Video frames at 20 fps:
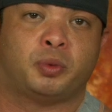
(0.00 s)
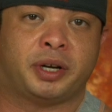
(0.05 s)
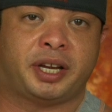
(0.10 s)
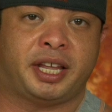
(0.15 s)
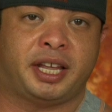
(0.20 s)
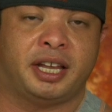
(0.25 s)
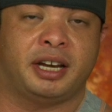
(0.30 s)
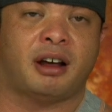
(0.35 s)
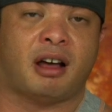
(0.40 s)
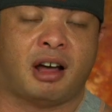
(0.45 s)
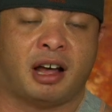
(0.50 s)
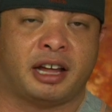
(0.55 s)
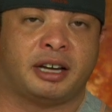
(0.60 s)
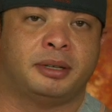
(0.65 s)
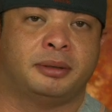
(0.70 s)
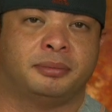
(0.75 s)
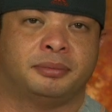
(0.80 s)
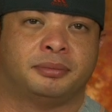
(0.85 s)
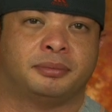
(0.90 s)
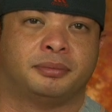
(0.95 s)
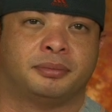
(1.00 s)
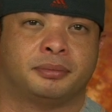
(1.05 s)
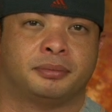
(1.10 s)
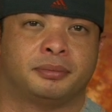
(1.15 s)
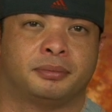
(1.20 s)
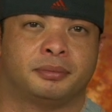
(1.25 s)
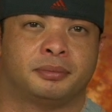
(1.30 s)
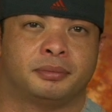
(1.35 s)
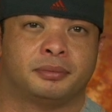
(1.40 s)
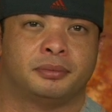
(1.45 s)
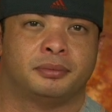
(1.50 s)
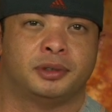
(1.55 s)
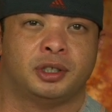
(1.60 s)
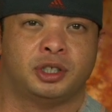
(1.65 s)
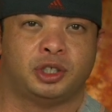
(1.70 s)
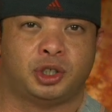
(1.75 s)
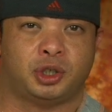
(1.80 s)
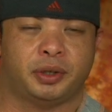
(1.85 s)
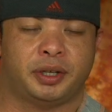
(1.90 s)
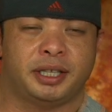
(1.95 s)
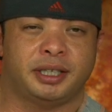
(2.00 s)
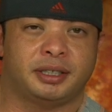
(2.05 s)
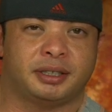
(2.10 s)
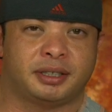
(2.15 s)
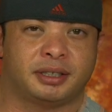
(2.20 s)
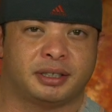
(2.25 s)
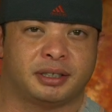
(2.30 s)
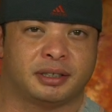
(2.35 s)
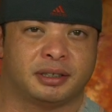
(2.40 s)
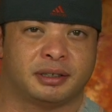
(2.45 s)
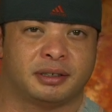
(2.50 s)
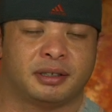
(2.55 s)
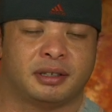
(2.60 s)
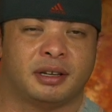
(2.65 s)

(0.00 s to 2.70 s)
would hit on students,